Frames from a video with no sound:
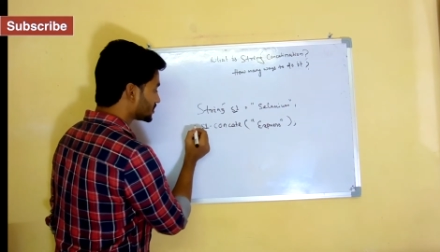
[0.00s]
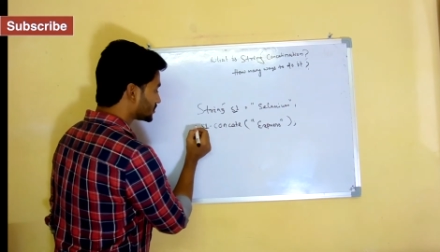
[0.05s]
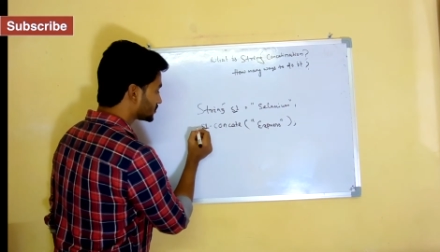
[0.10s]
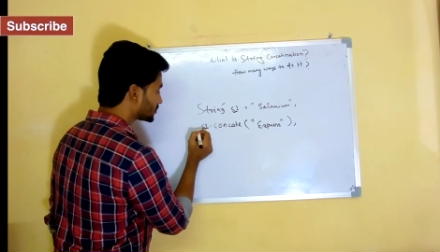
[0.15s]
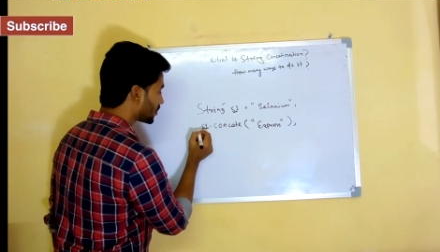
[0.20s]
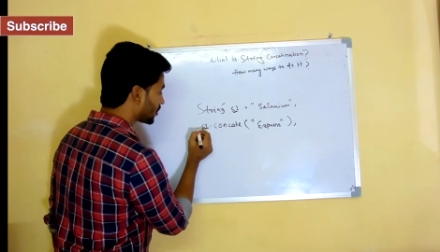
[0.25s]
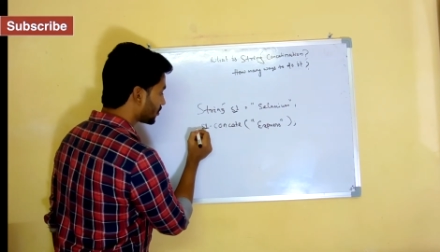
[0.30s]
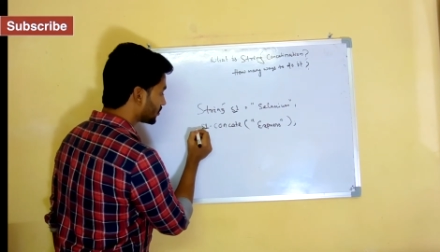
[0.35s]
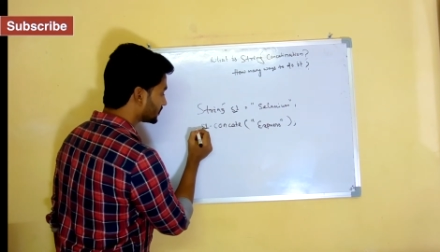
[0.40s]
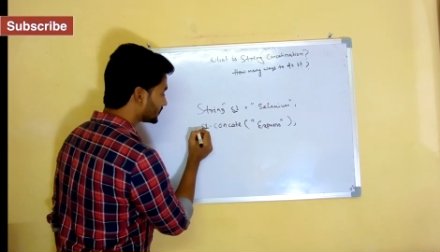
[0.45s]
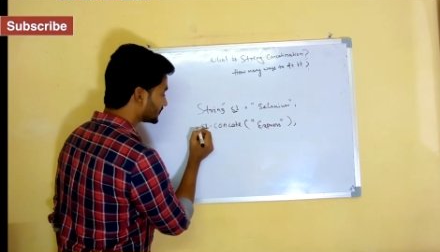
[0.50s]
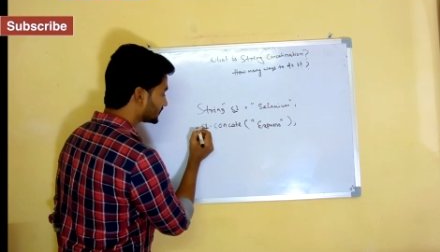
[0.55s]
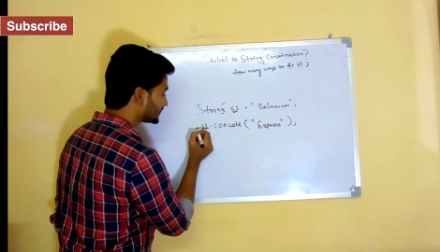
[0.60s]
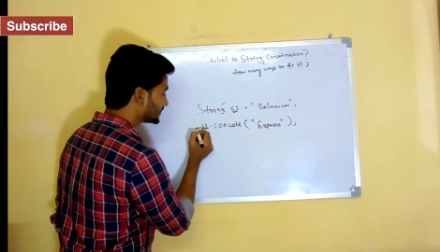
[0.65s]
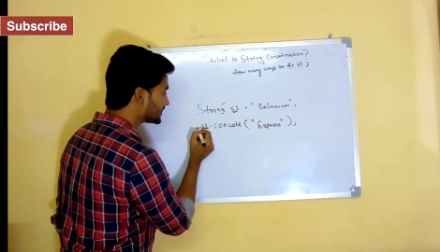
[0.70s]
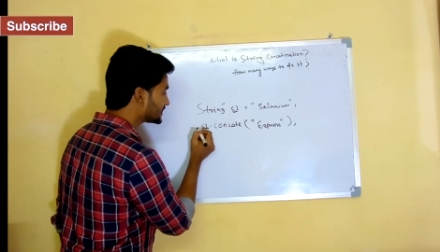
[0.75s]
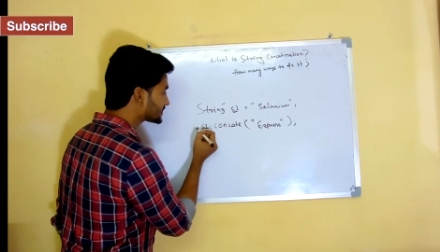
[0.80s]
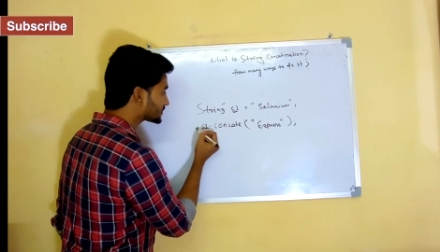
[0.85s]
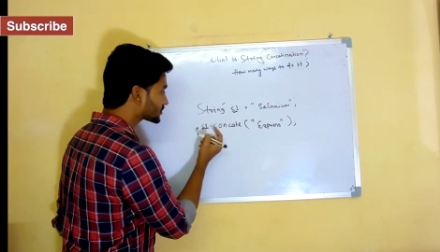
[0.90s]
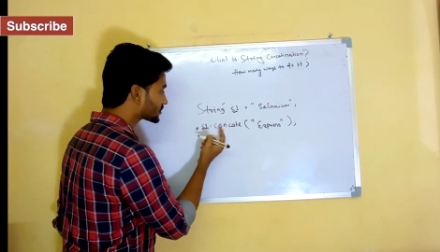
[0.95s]
So
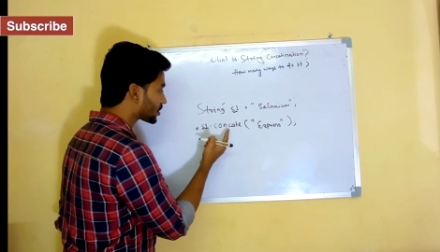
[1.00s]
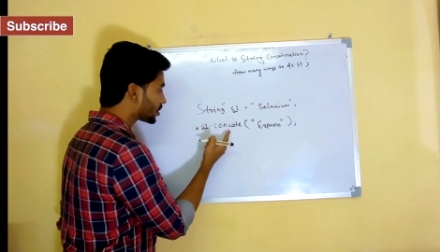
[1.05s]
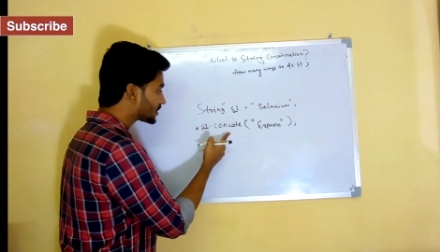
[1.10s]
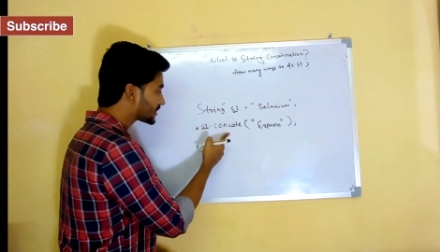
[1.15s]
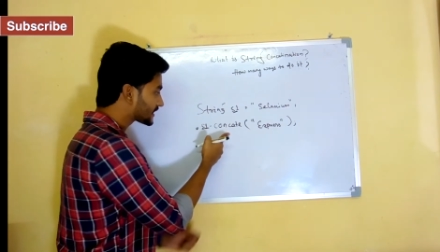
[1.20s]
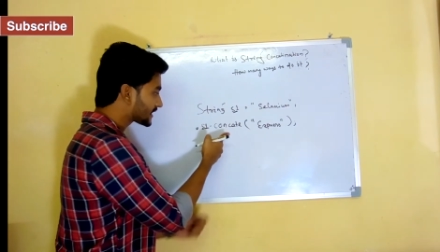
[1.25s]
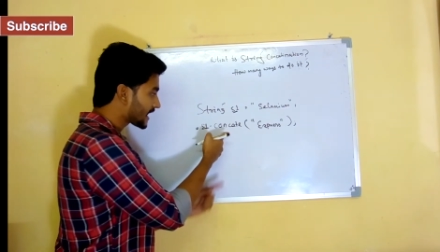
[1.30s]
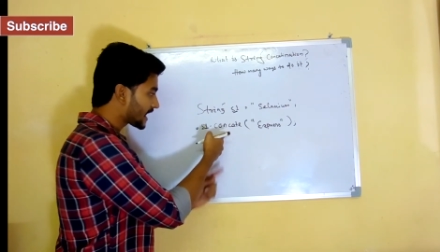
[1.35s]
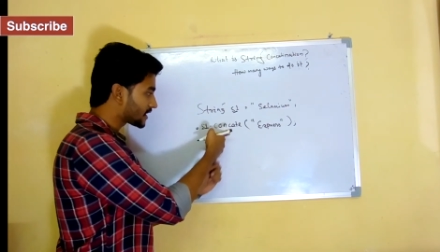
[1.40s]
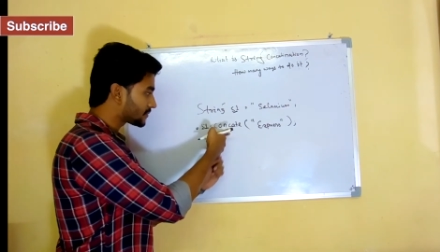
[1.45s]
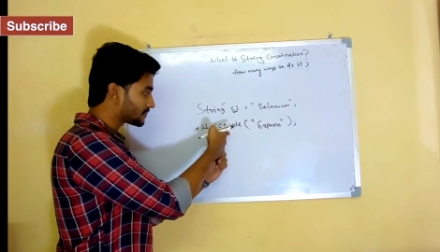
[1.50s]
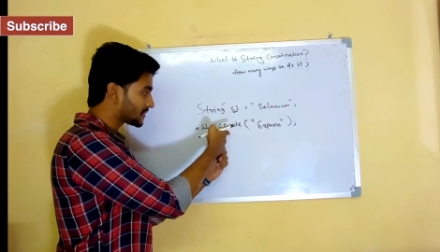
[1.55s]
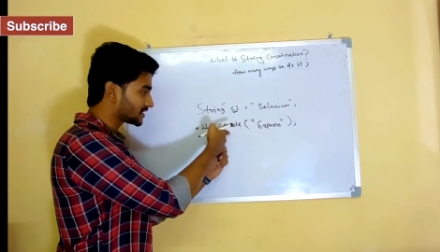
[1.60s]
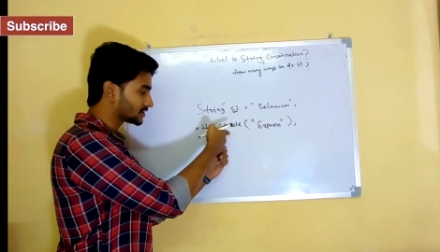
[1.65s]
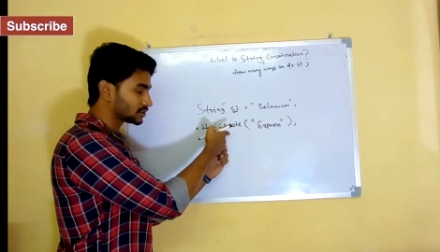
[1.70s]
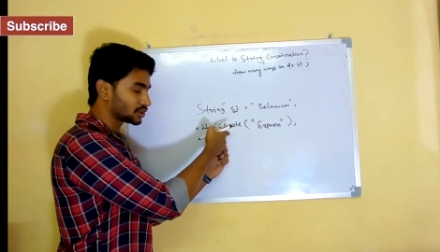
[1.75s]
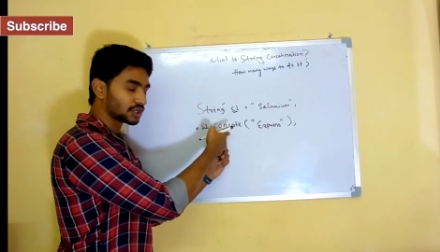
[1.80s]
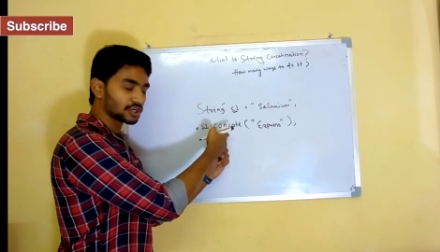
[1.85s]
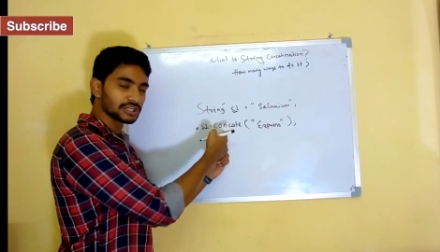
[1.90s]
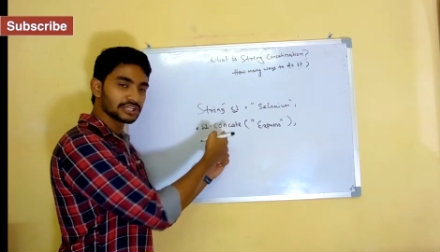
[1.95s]
this concat
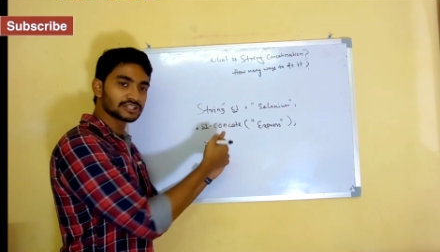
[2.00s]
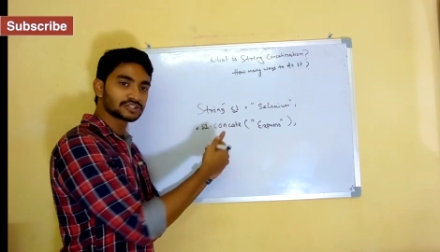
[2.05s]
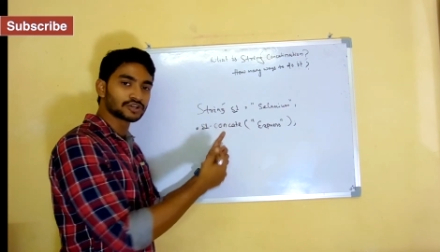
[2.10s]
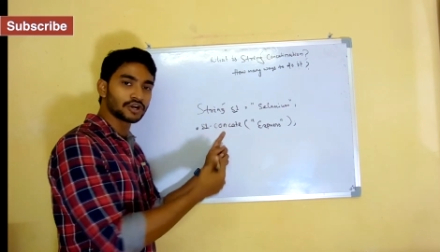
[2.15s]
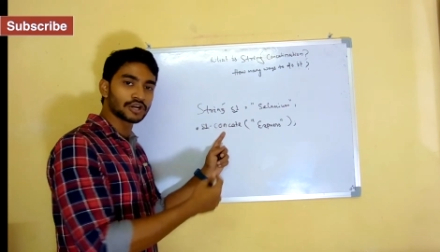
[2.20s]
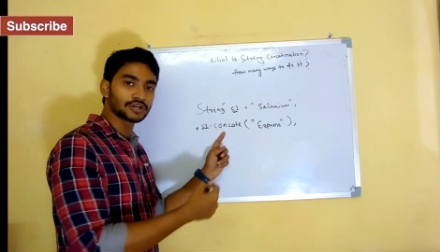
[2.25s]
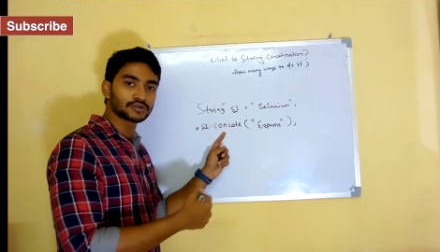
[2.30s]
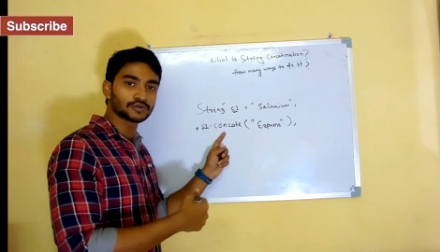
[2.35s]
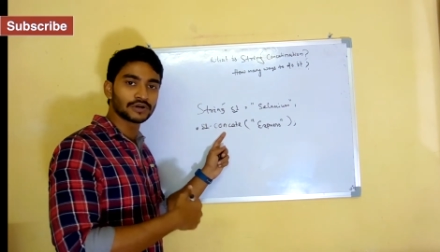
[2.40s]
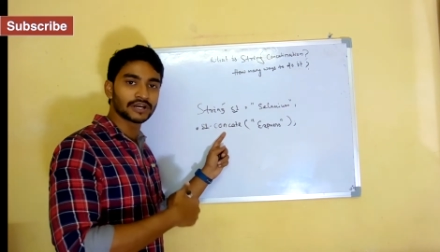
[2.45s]
method is going